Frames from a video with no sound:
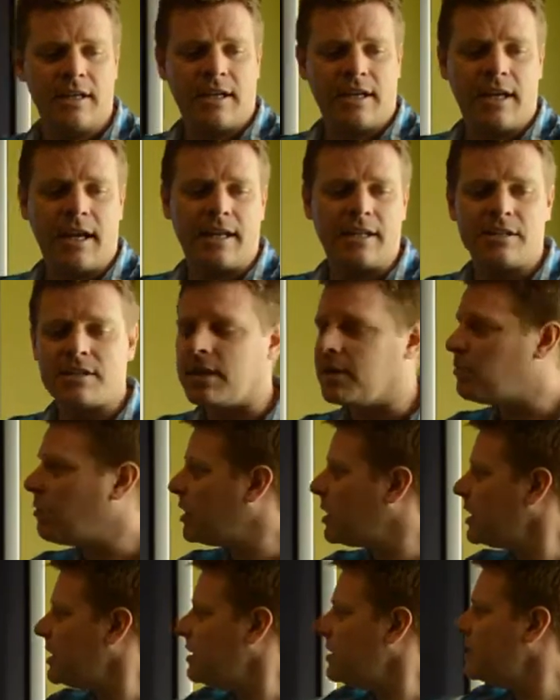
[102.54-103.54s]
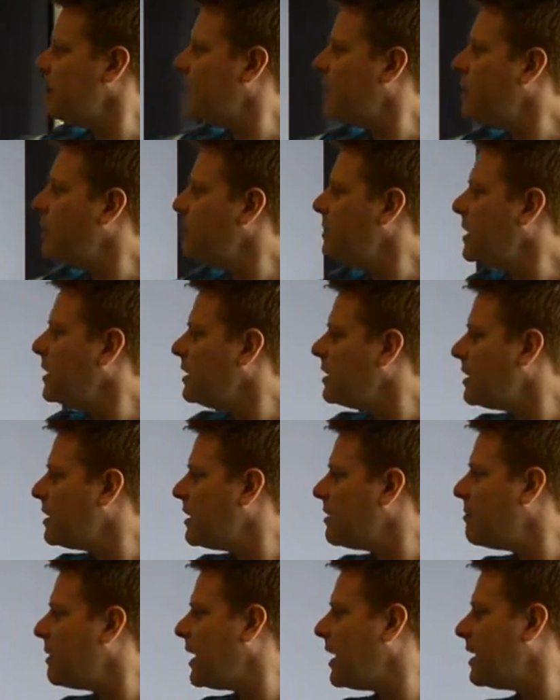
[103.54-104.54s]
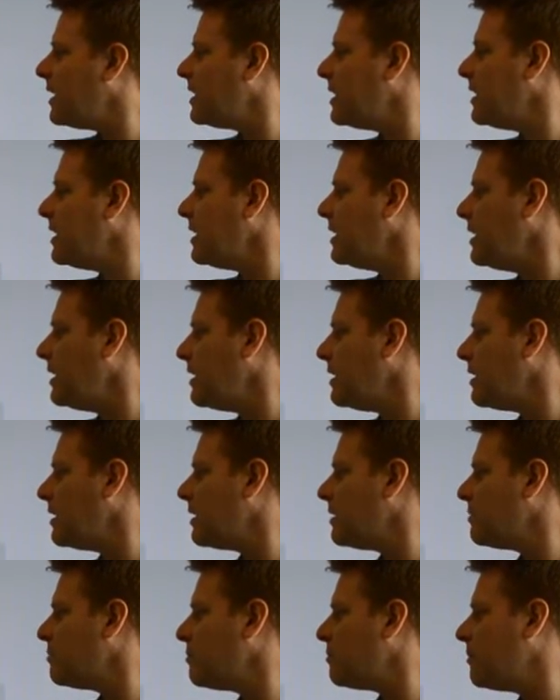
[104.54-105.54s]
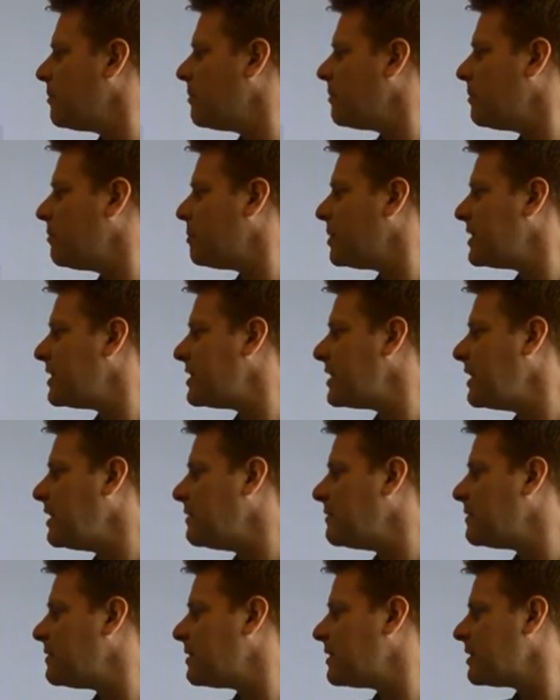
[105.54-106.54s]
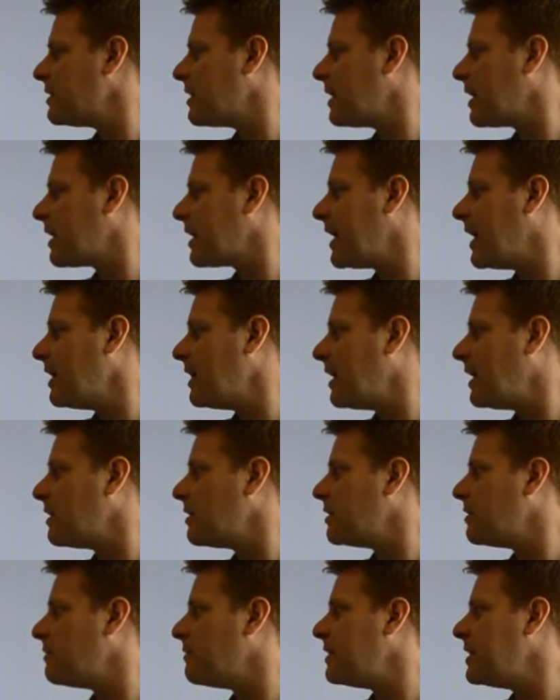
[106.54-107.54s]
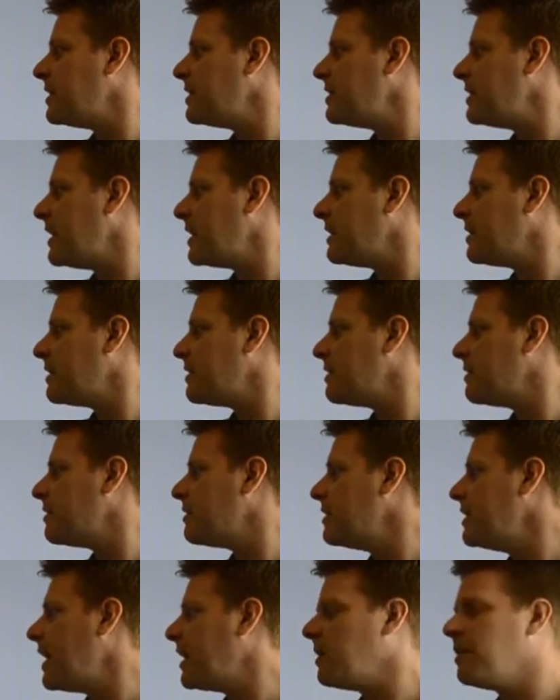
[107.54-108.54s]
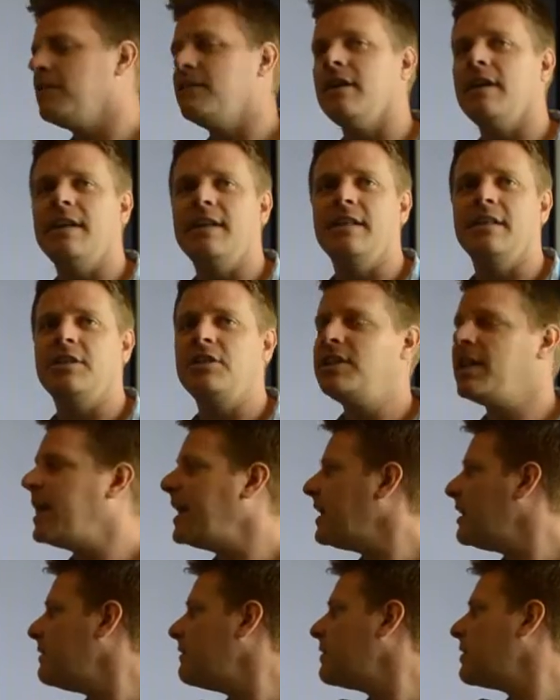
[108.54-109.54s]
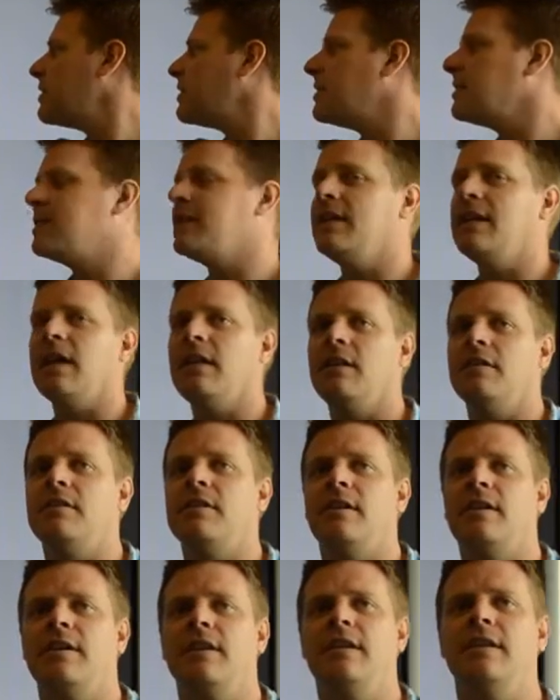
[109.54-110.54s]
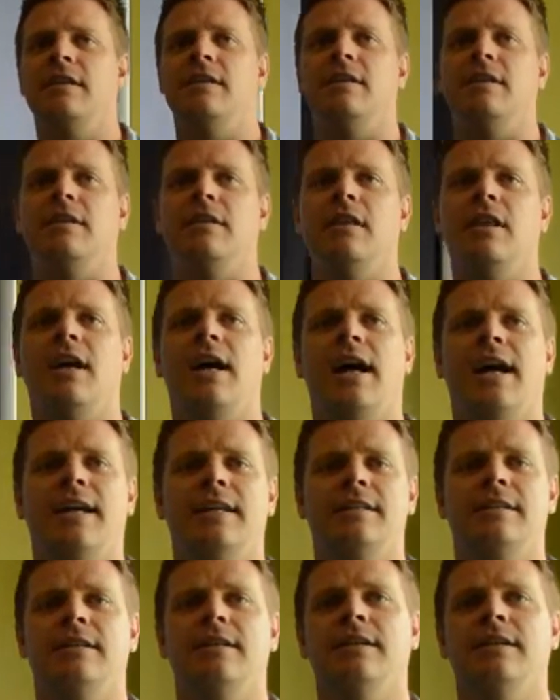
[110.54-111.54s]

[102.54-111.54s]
And so what can you tell me about the perceived colour of this yellow dot in the shade versus the yellow dot in the light?